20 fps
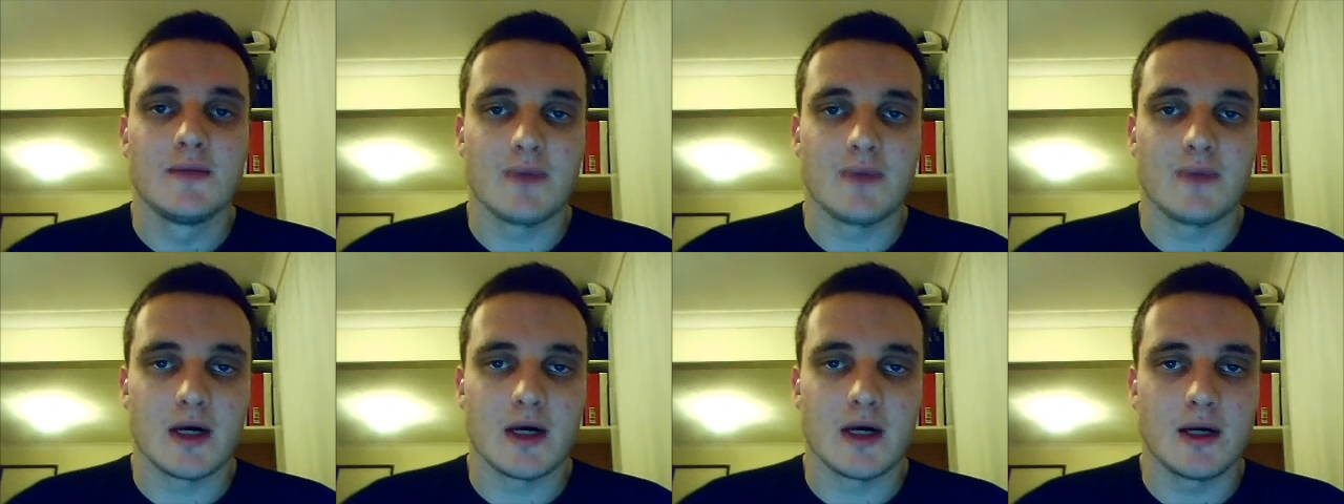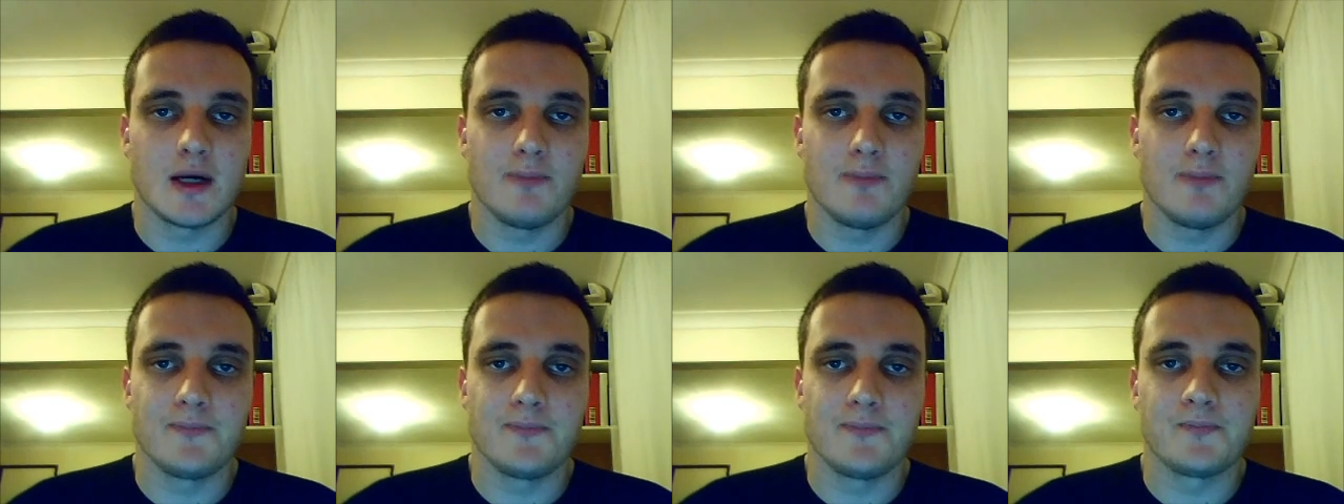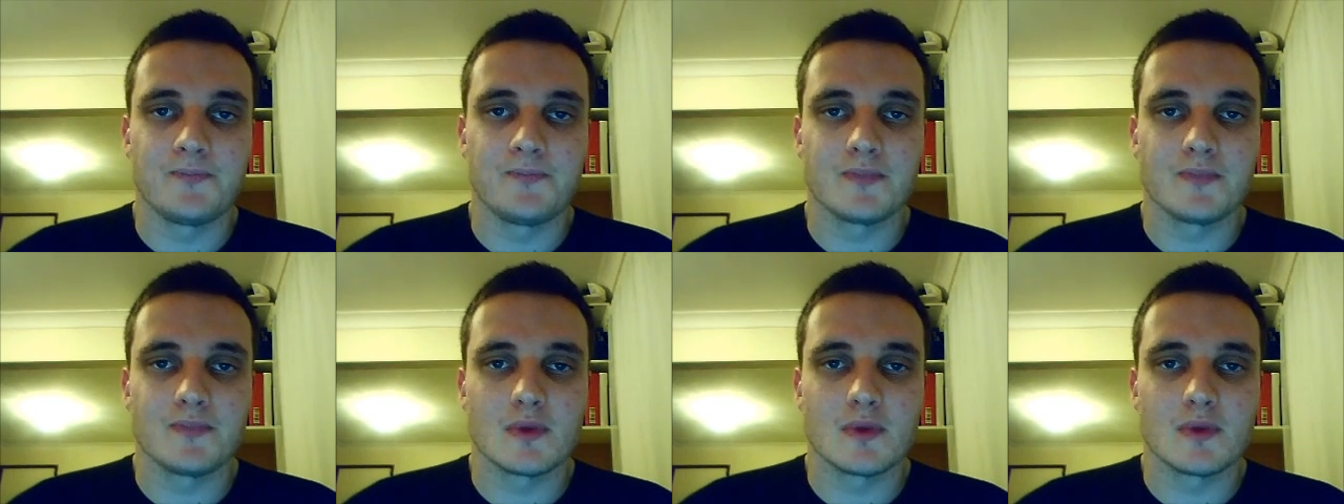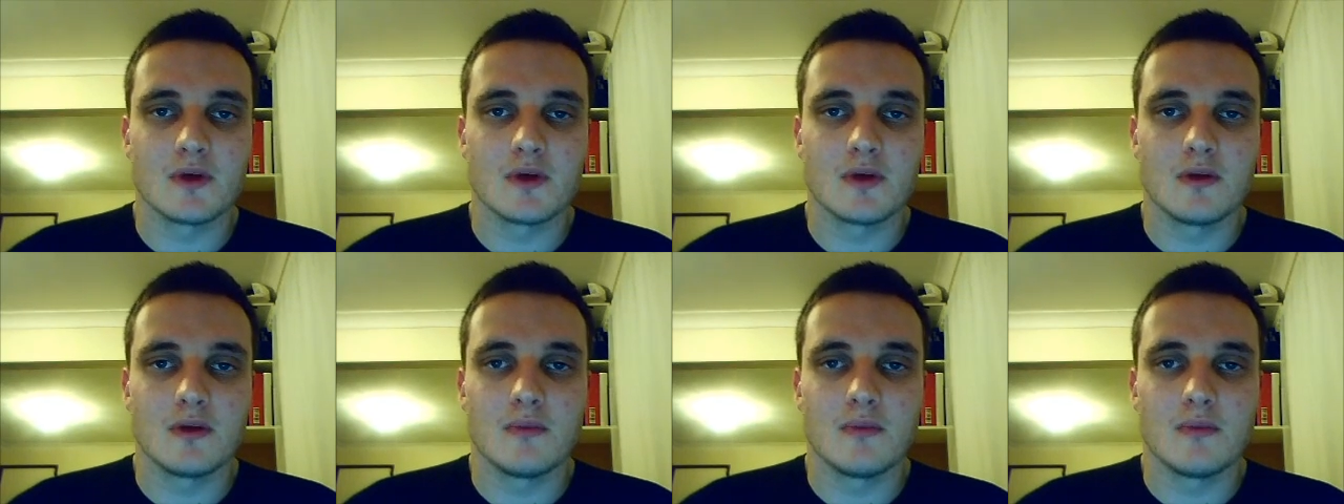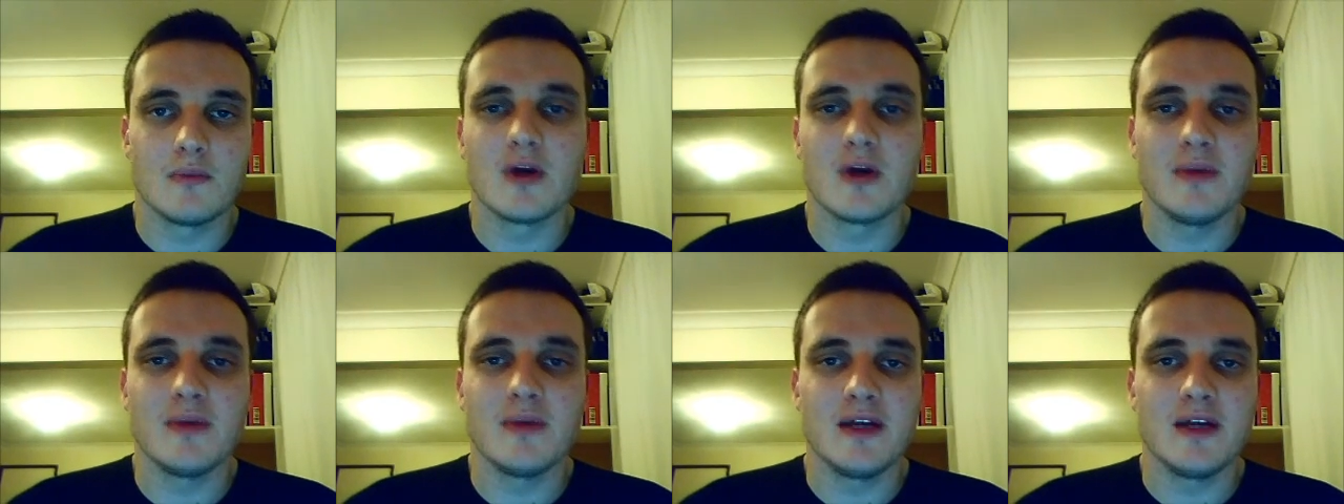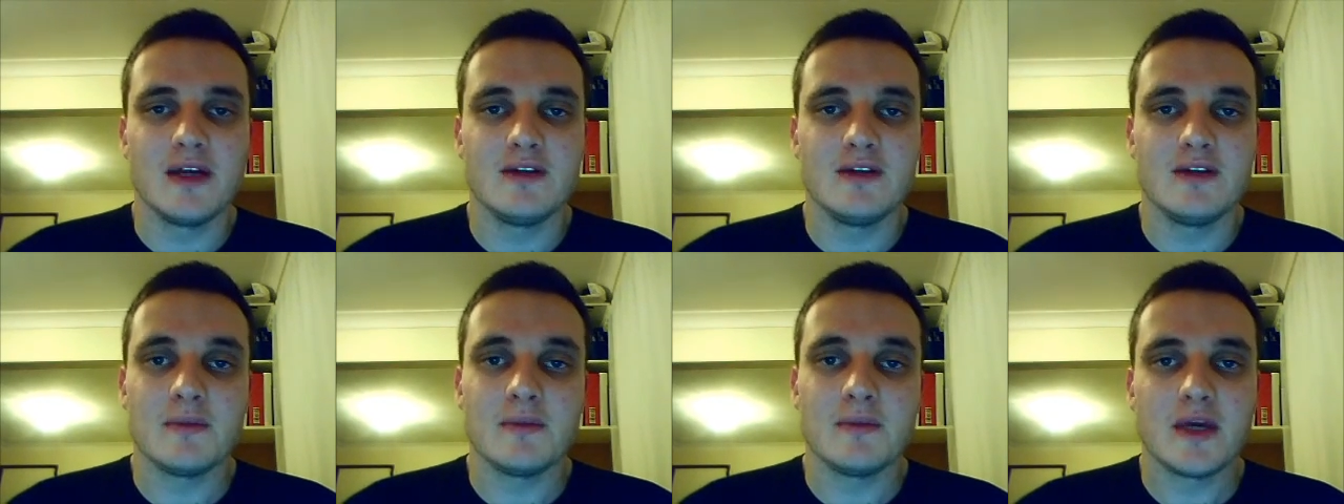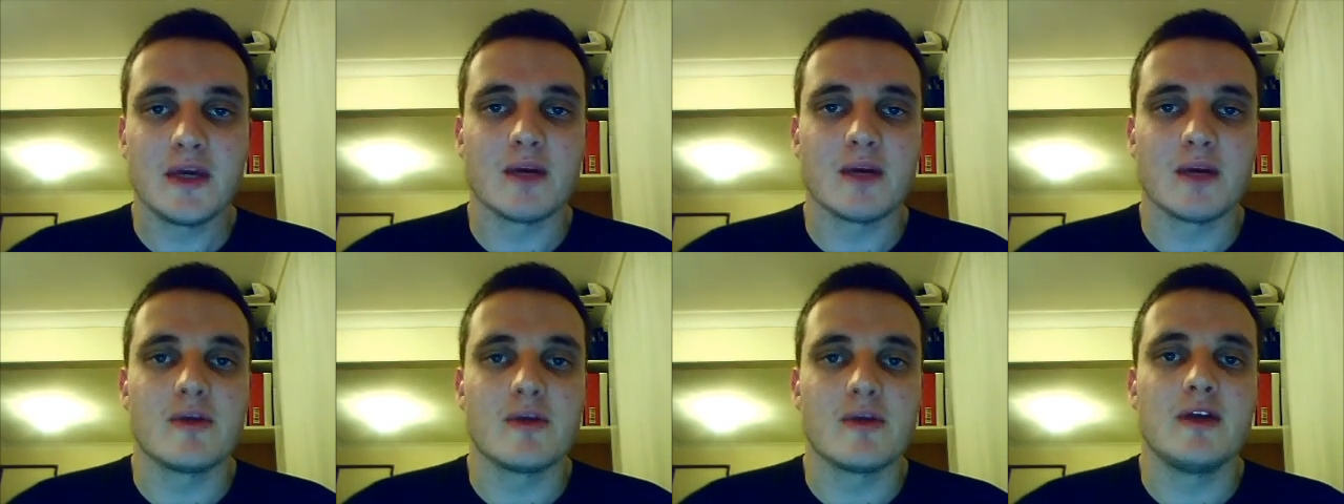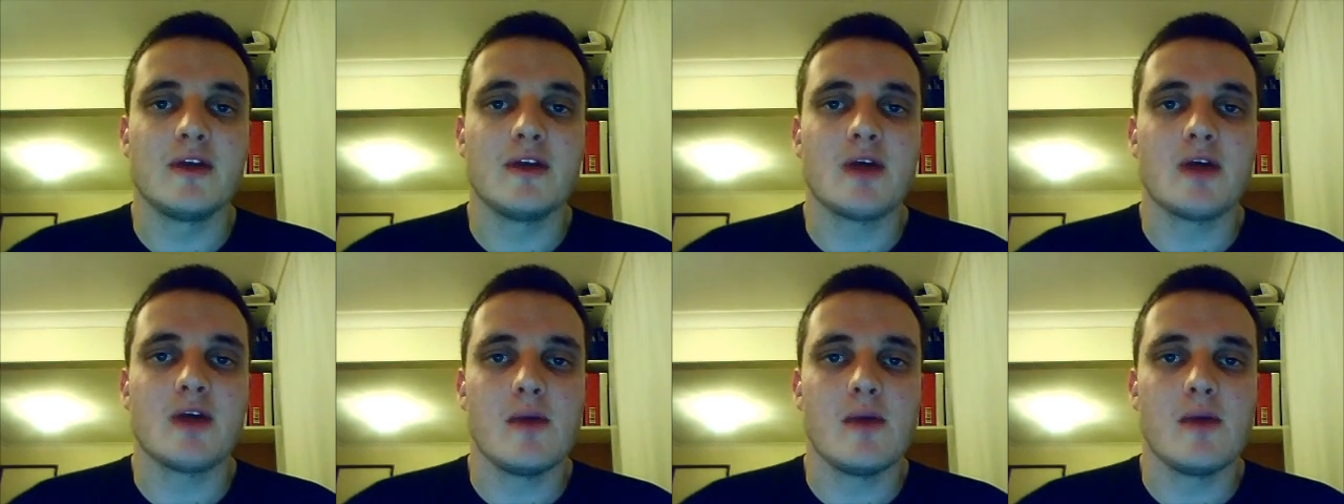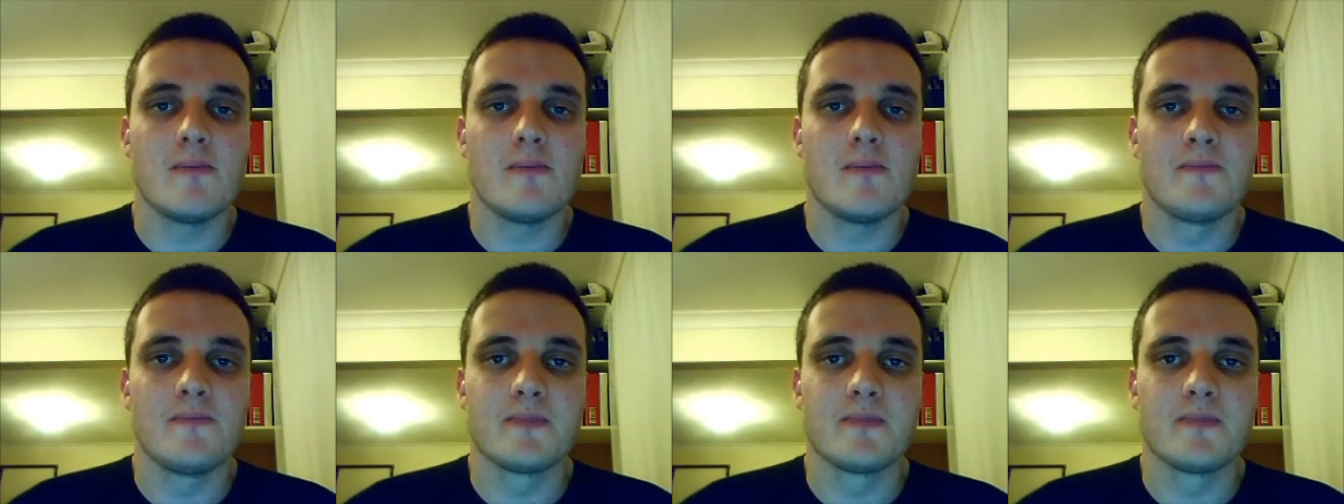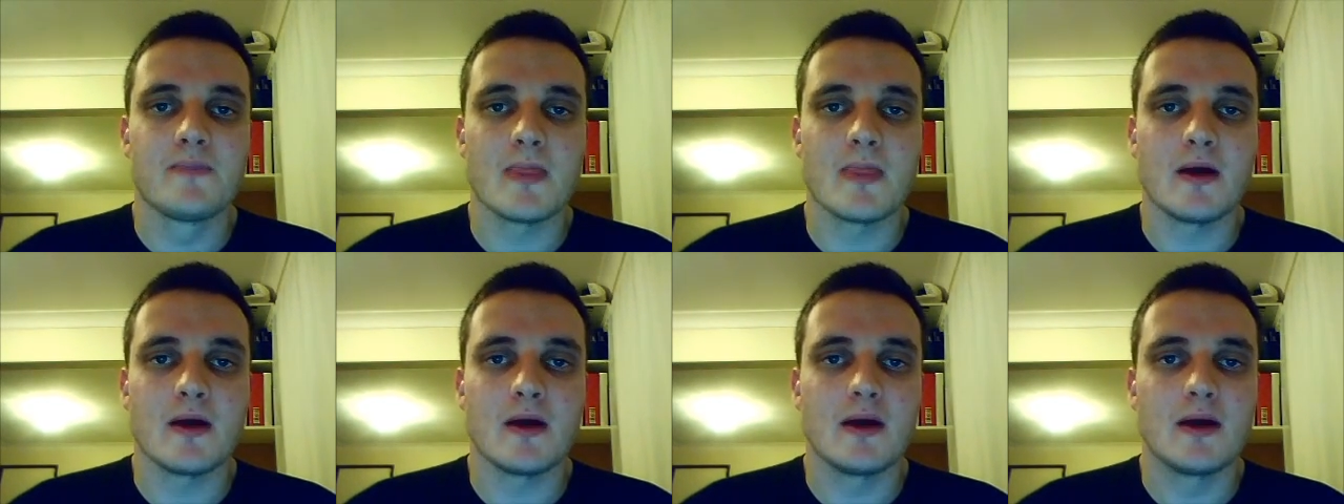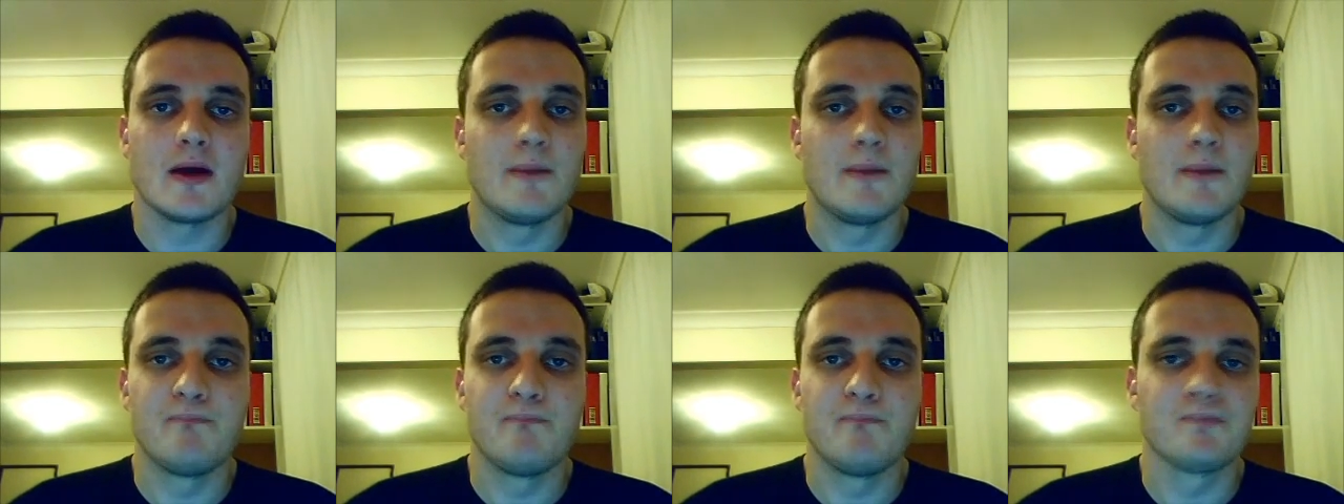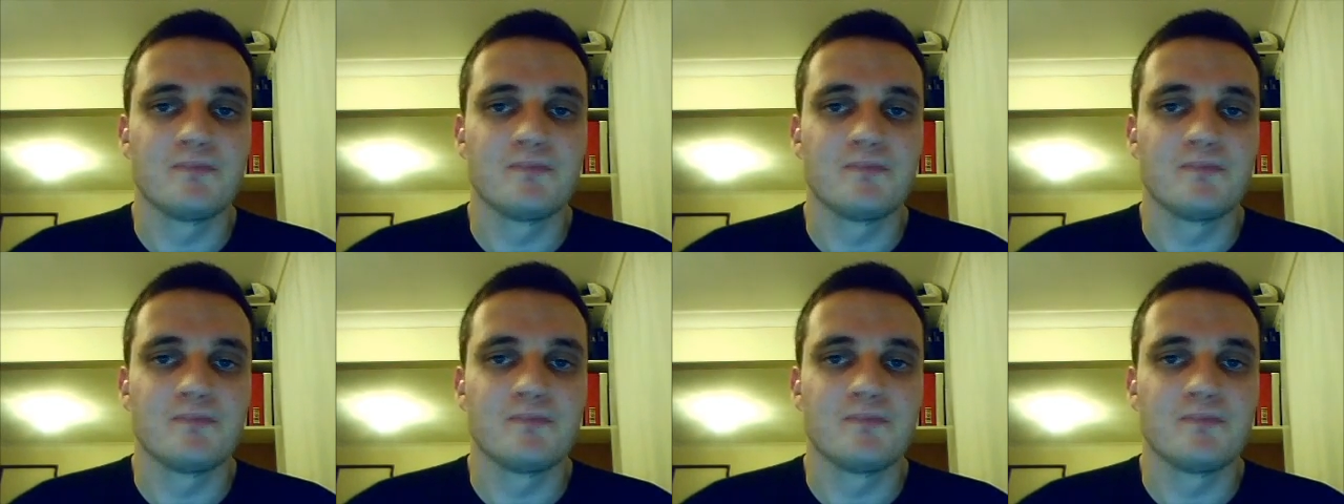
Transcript: Um, multimeters you can pick up pretty cheap, um,